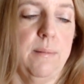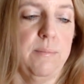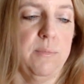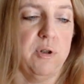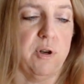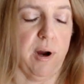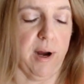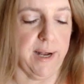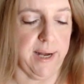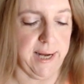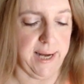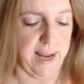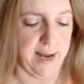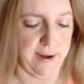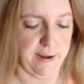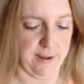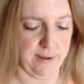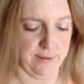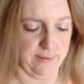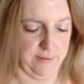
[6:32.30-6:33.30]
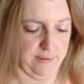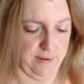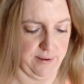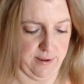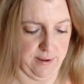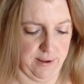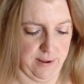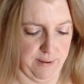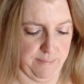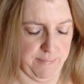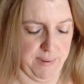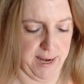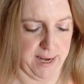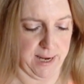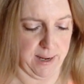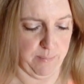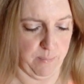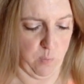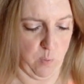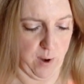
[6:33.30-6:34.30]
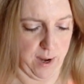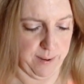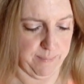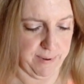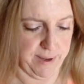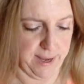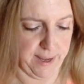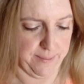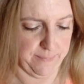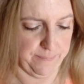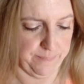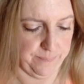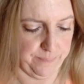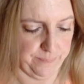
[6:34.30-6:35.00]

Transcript: I'm trying to get a, a makeup wipe here.